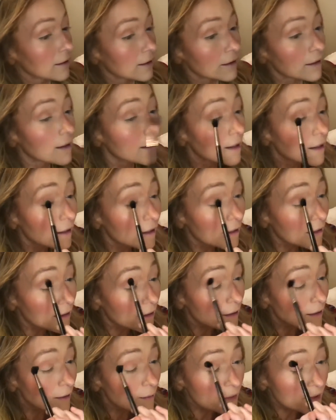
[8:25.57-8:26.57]

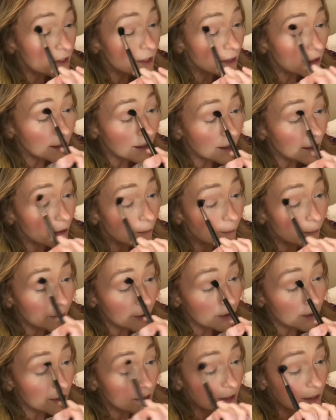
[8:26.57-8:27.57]
And I'm just gonna kind of build
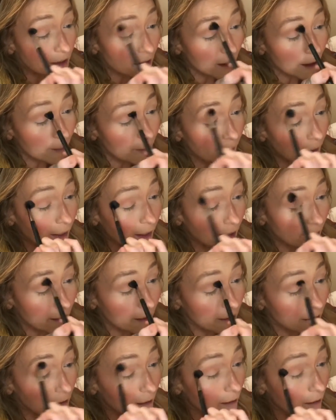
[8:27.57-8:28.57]
this up
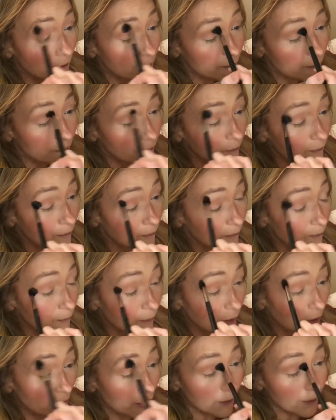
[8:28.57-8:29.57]
and
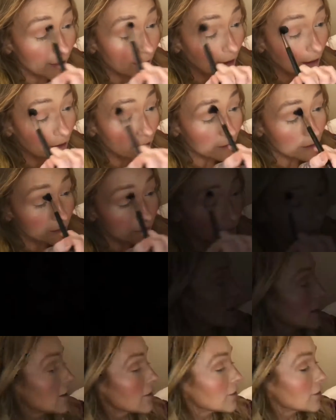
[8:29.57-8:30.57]
blow it out.
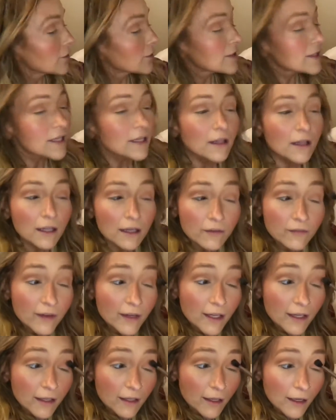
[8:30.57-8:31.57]
There is a lot of
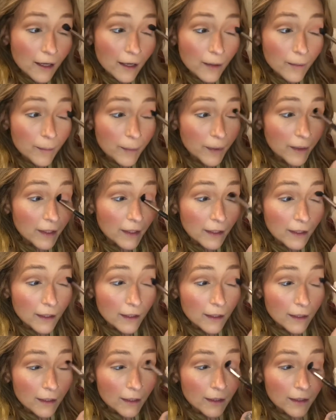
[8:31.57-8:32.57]
kick up
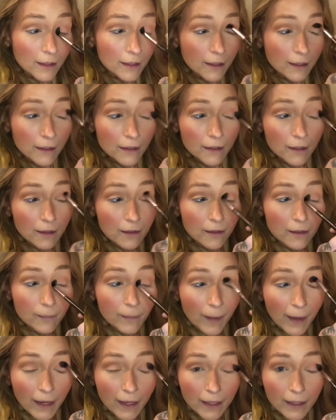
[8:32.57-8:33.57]
in the
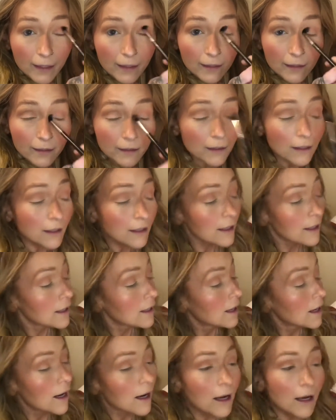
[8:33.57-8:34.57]
pan,
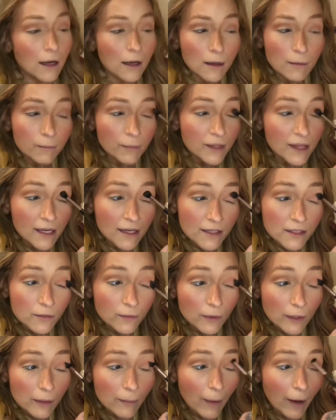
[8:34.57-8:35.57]
um, but that doesn't
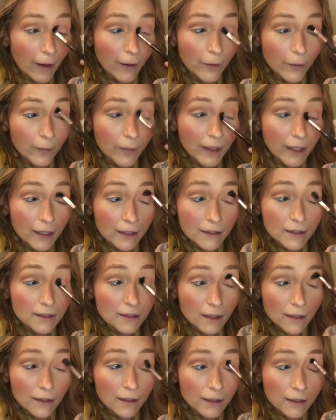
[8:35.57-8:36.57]
really bother me. It's
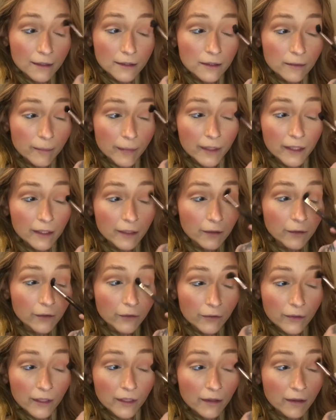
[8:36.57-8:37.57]
not like it's a big deal or
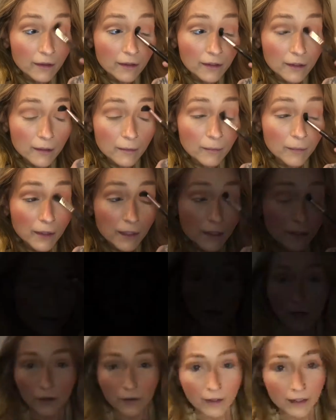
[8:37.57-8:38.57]
anything to me.
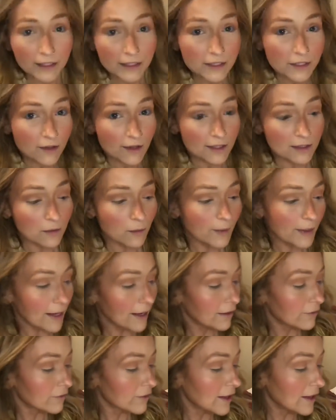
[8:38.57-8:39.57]
All right, so that's what we
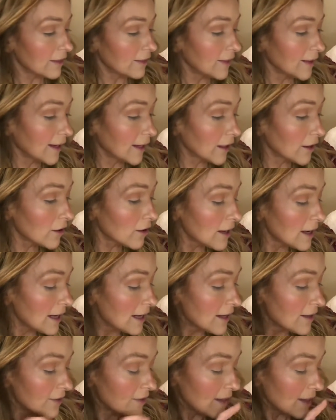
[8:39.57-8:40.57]
have right there.
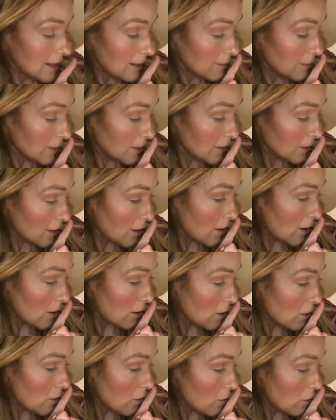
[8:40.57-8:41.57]
Then I'm gonna
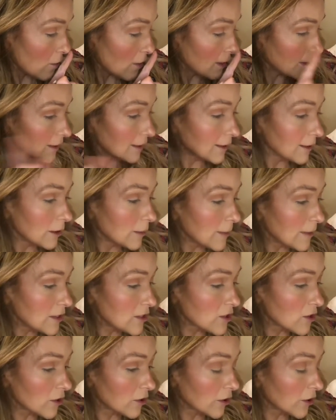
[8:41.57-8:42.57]
go a little bit
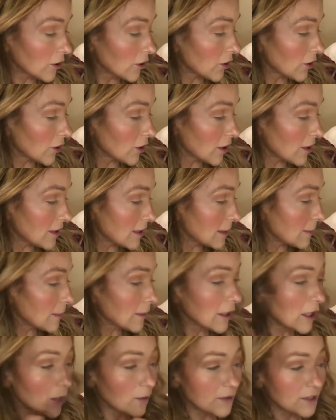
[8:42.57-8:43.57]
darker. I think I'm
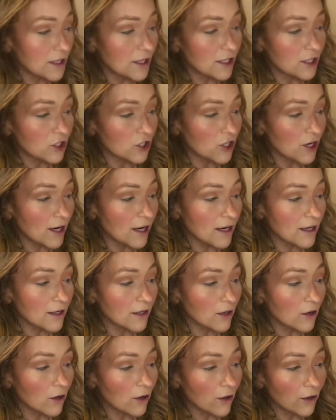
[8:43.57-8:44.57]
gonna go into this shade
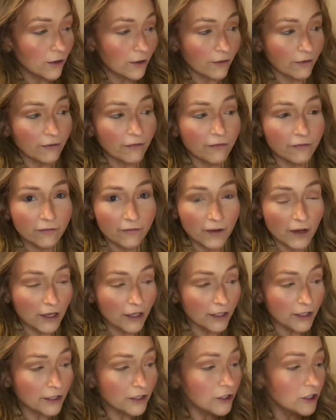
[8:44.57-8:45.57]
called
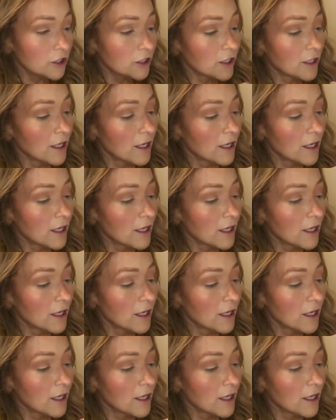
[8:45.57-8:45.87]
Fudge.